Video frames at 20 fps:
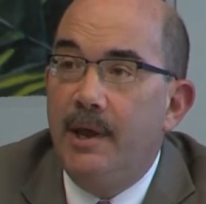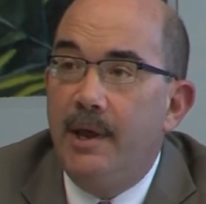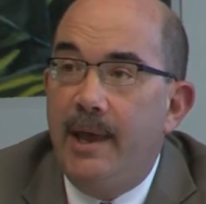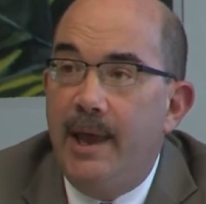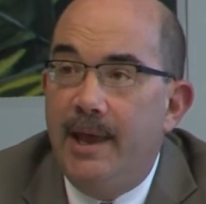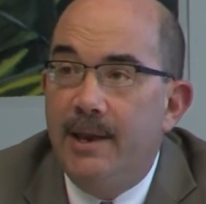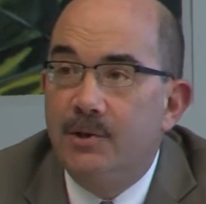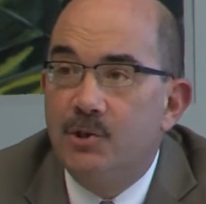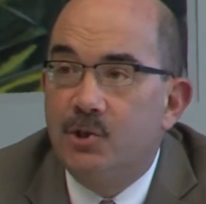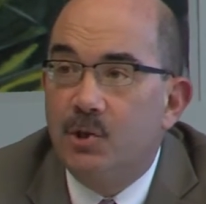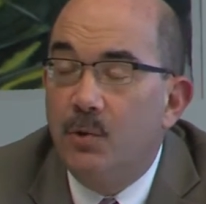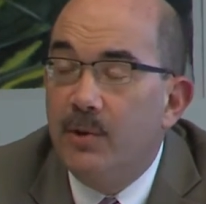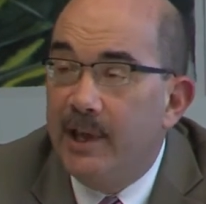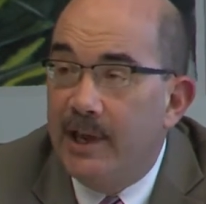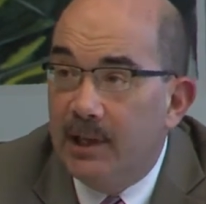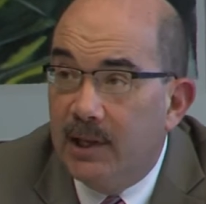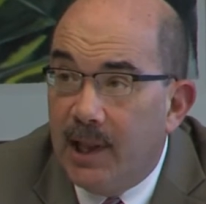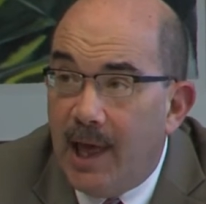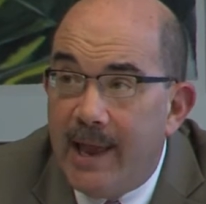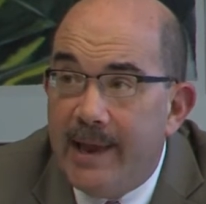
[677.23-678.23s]
And so they
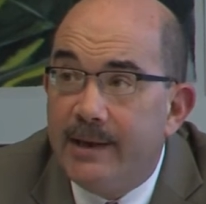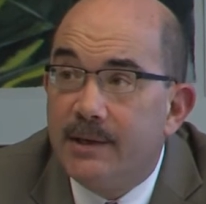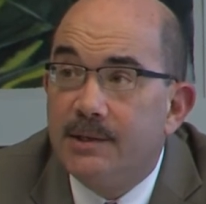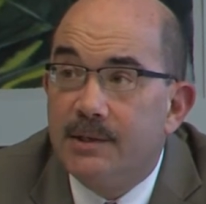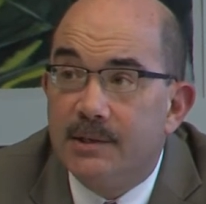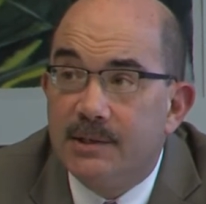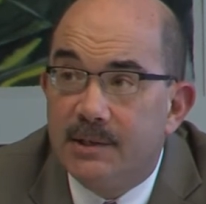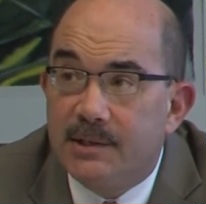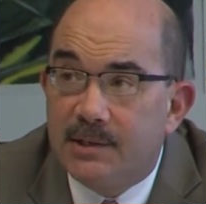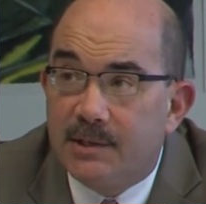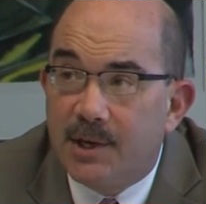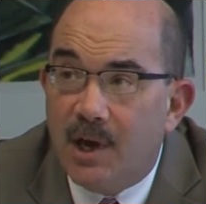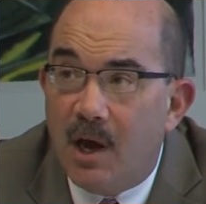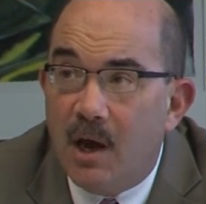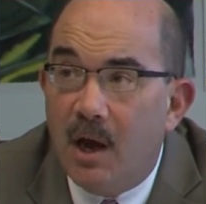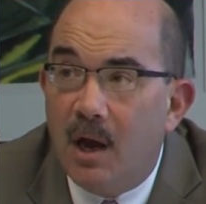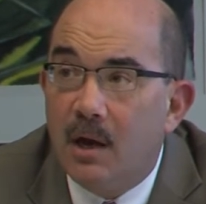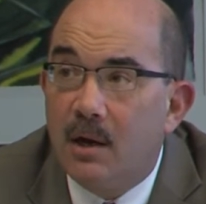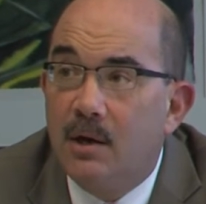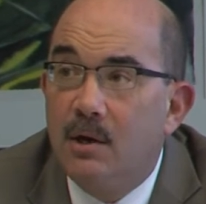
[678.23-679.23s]
like to
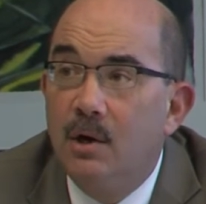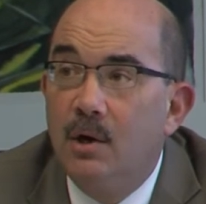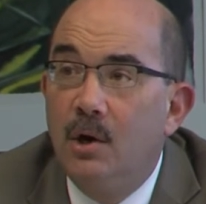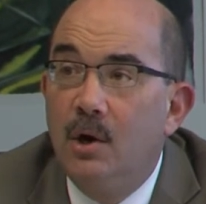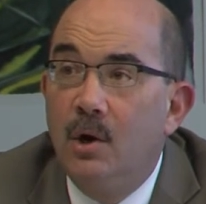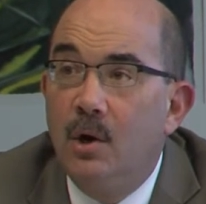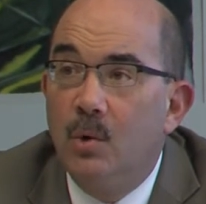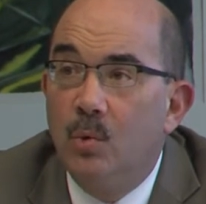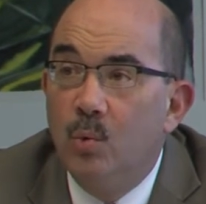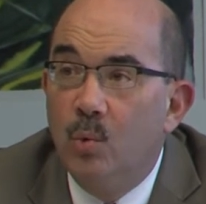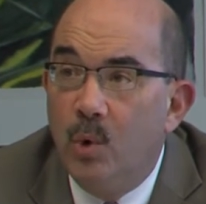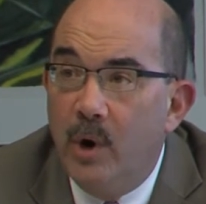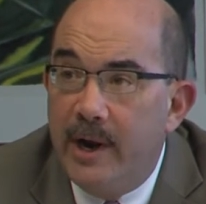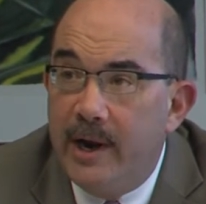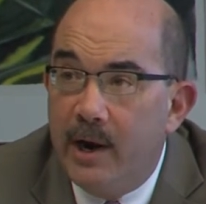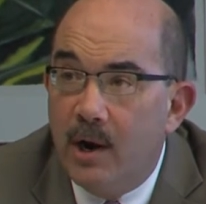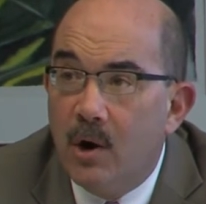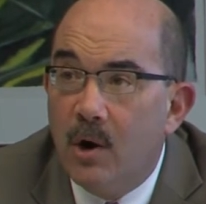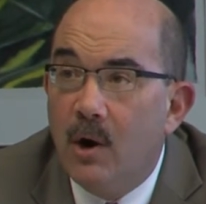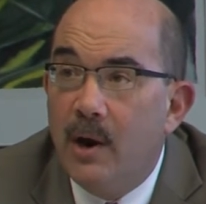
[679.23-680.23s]
stock
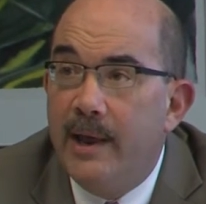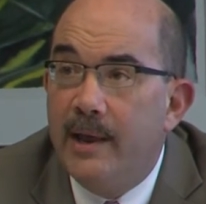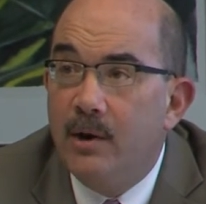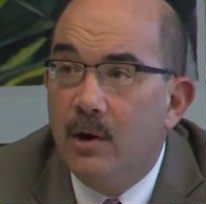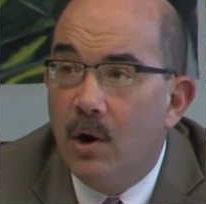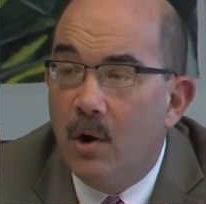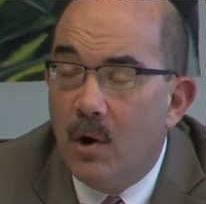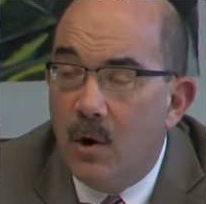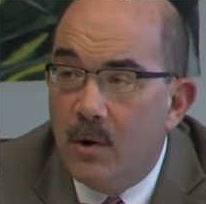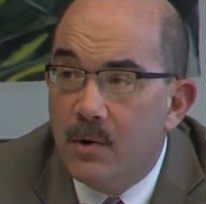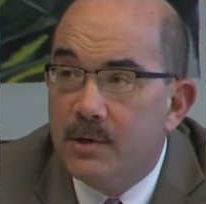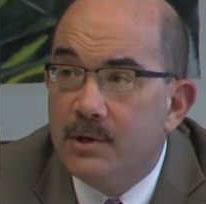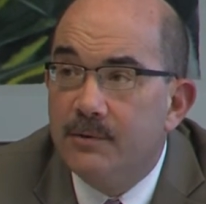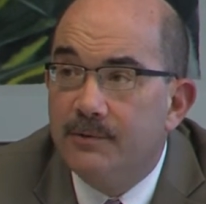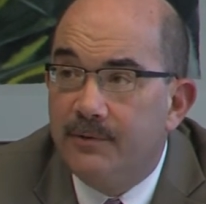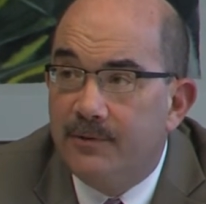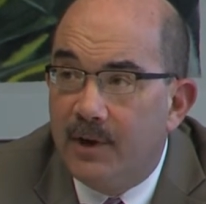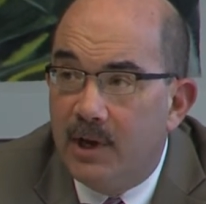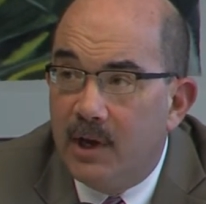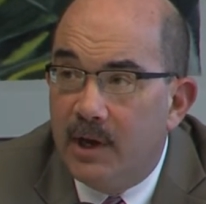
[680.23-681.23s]
rare and hard to
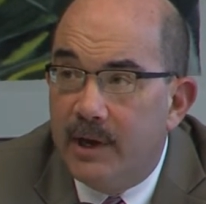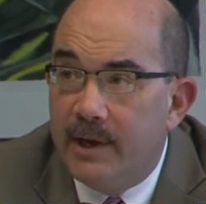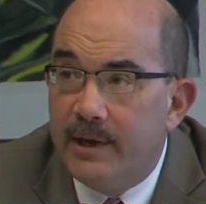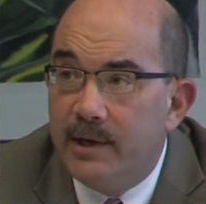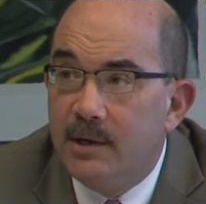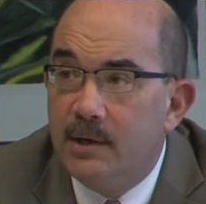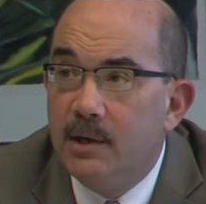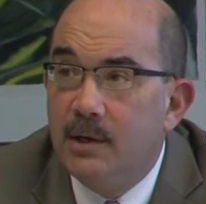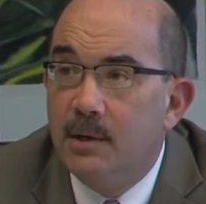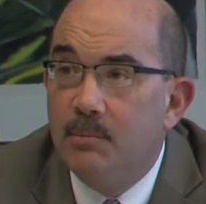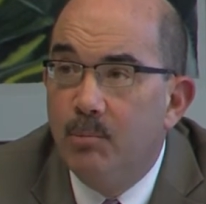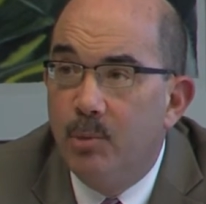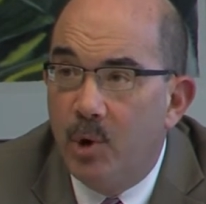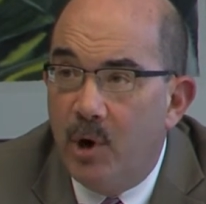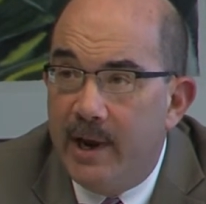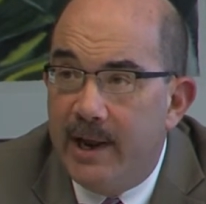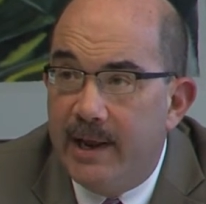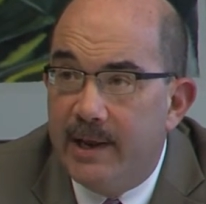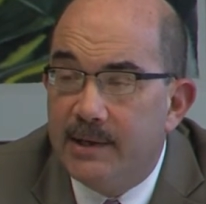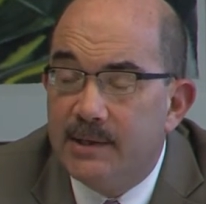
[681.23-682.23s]
find
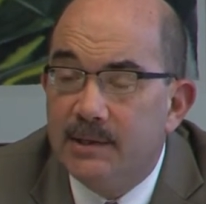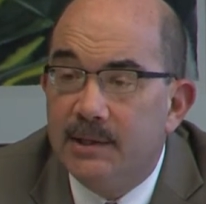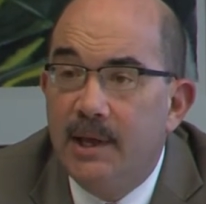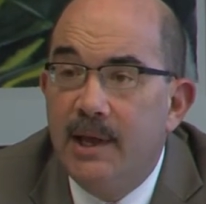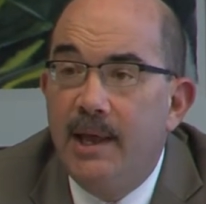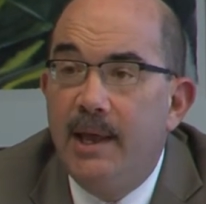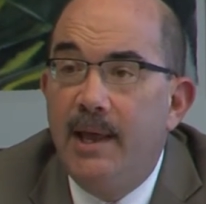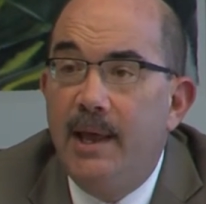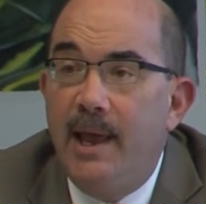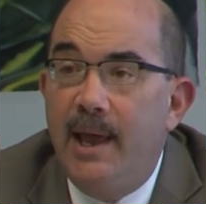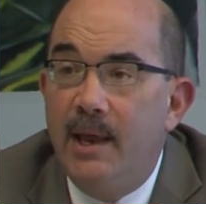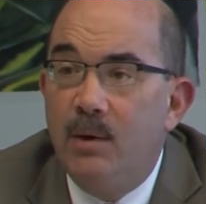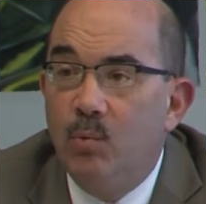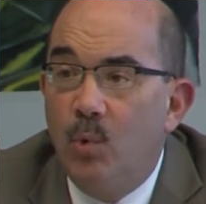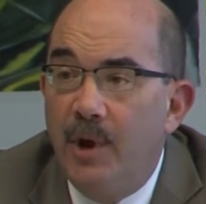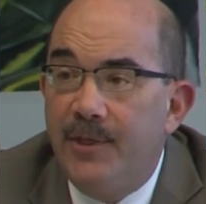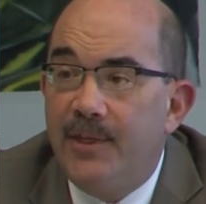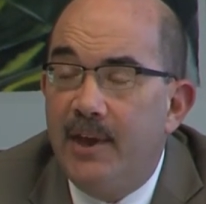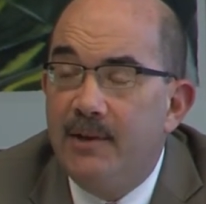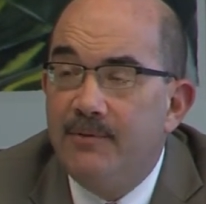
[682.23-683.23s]
brands. And
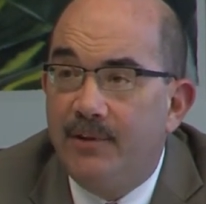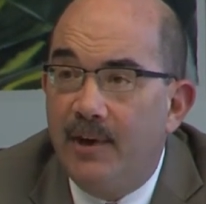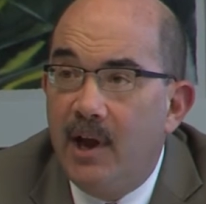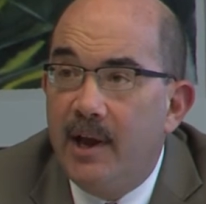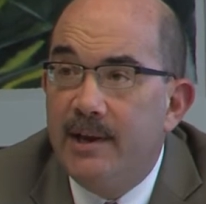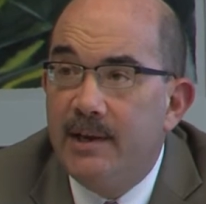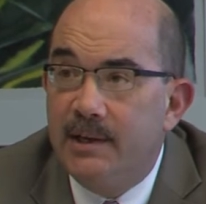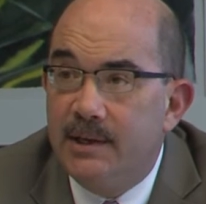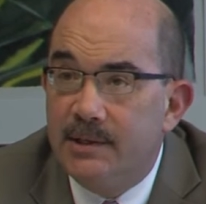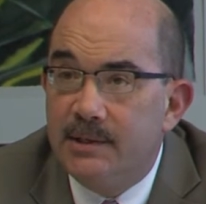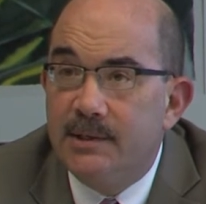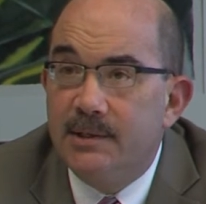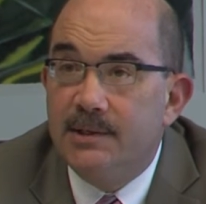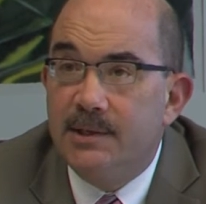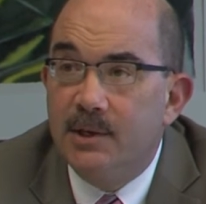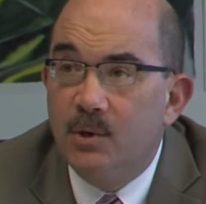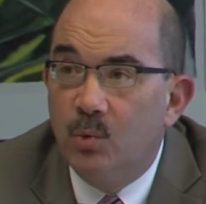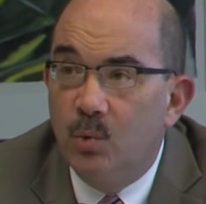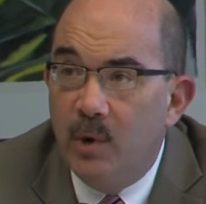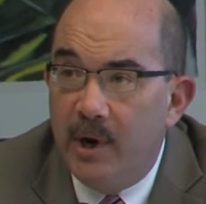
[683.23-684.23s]
what they find is, is
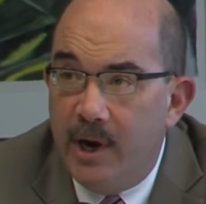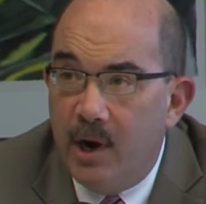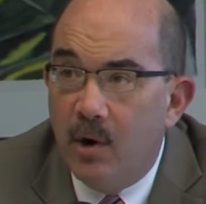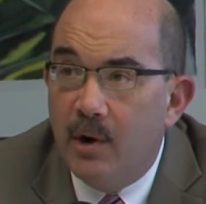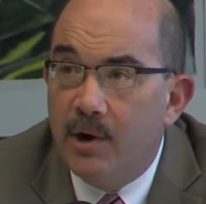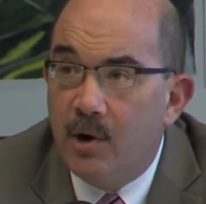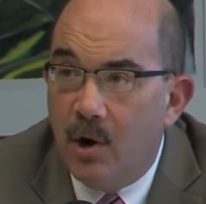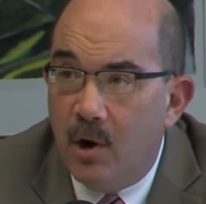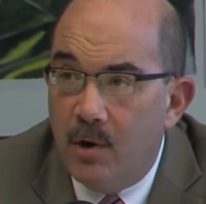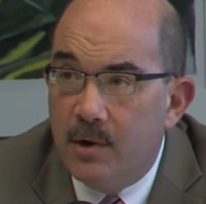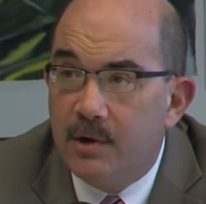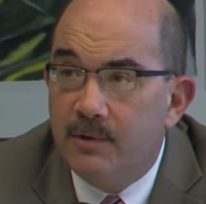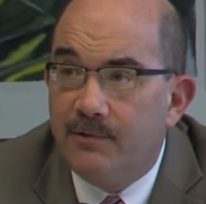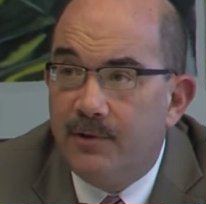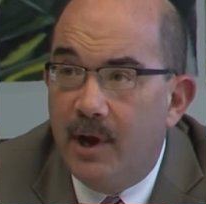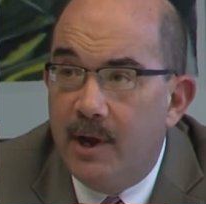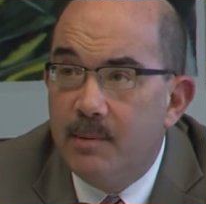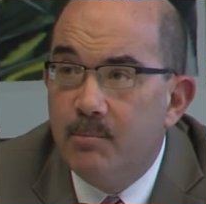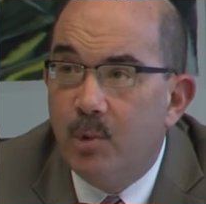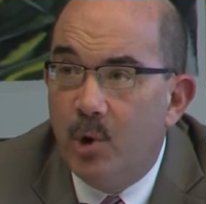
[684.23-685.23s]
that rare and hard to
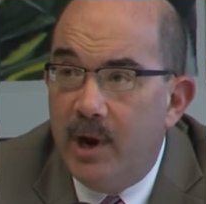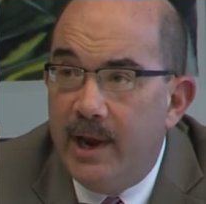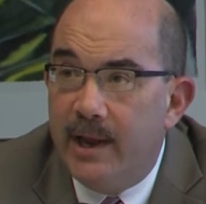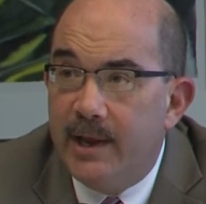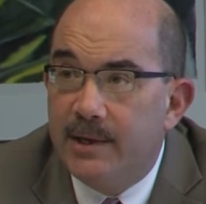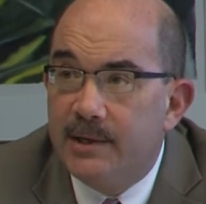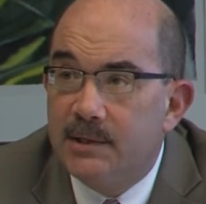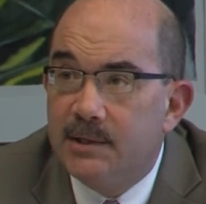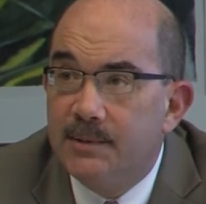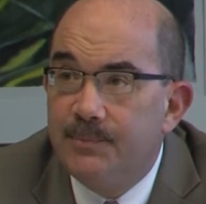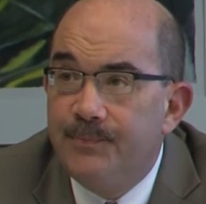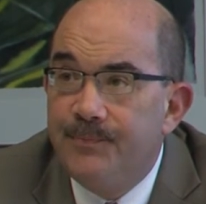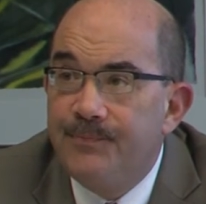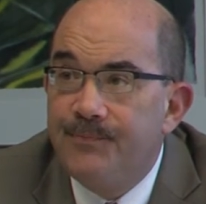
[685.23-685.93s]
find brands